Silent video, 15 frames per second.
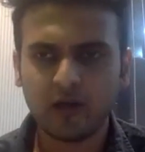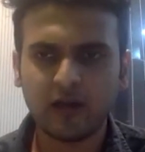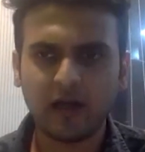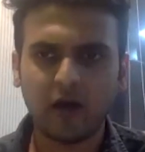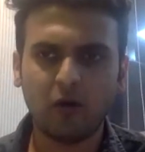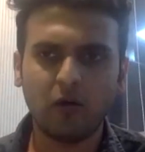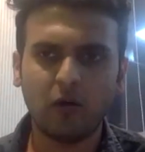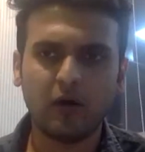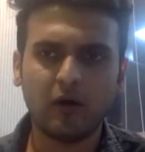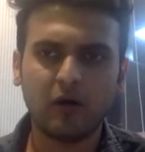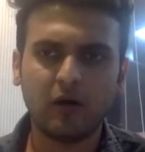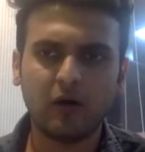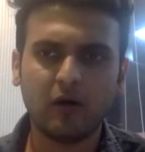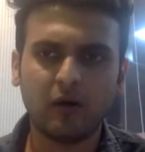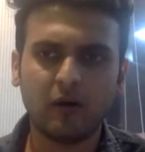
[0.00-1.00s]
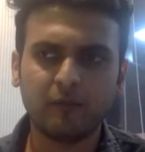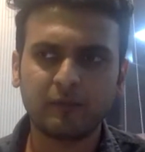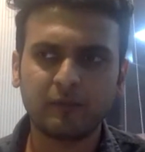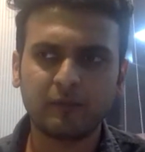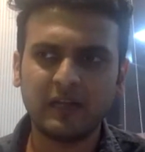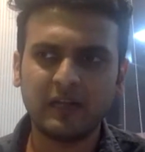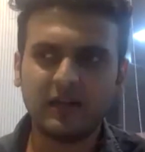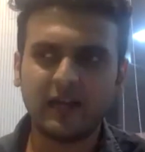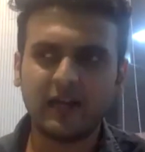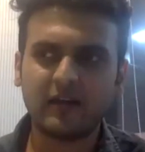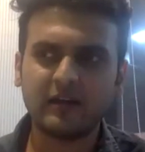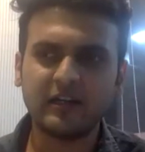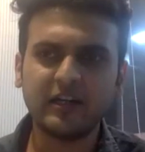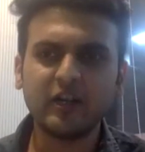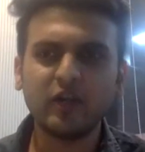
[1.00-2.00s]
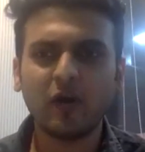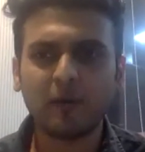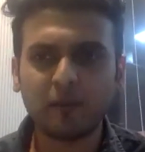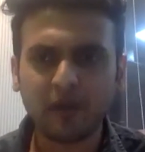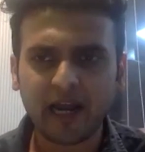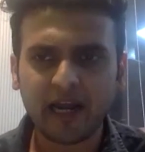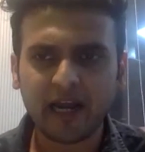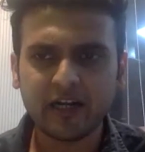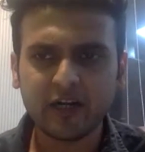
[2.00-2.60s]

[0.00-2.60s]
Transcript: Now, did you apply?